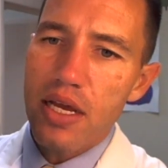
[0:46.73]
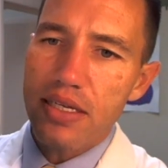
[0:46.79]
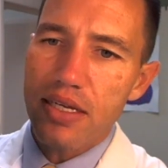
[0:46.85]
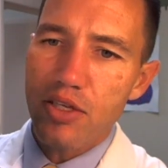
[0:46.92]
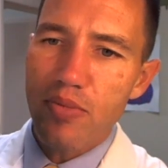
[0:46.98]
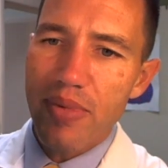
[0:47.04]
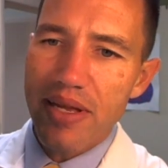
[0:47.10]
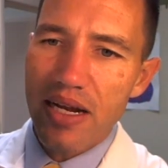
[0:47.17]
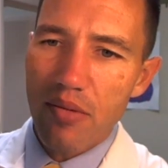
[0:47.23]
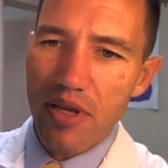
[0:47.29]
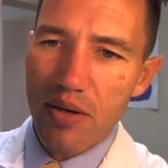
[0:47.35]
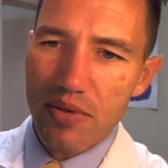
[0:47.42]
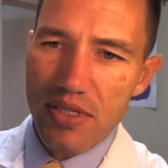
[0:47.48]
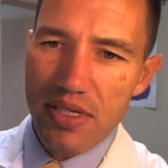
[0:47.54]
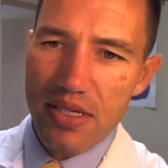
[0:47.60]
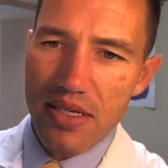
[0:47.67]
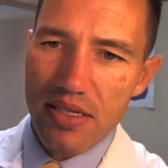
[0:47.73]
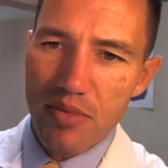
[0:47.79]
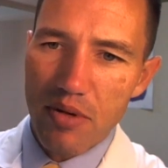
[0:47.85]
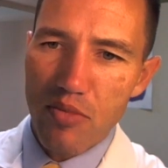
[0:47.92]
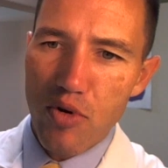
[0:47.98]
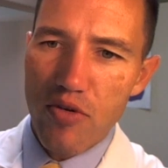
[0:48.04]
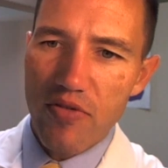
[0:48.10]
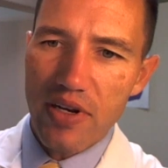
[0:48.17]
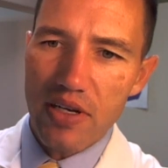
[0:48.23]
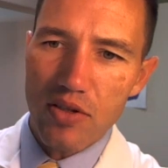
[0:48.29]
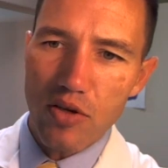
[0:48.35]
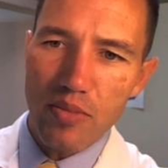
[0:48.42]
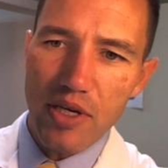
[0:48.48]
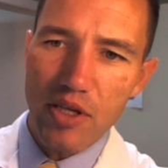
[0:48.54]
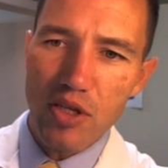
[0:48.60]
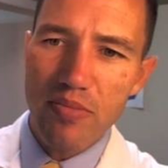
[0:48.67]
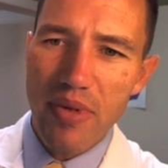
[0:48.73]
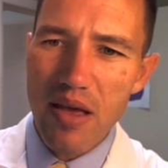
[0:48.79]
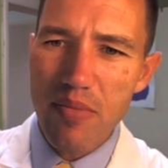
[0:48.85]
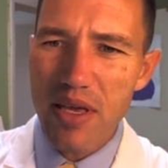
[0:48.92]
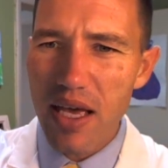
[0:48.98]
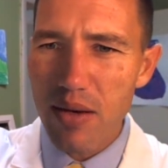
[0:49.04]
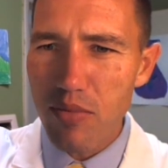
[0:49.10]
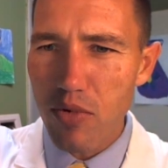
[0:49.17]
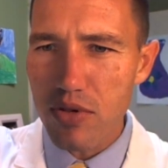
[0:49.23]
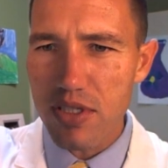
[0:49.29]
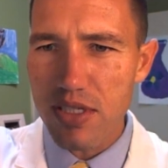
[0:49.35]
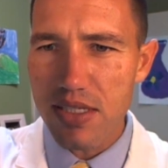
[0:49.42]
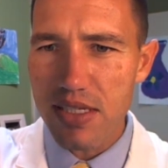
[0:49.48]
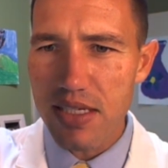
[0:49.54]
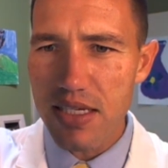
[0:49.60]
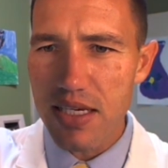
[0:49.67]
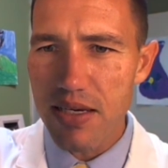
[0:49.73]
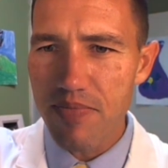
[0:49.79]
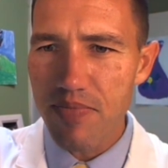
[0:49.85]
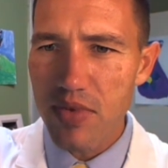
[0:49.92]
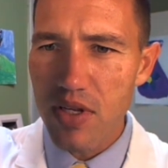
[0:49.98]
Now, you may not be able to see this. I'm going to move in a little bit. You may be able to see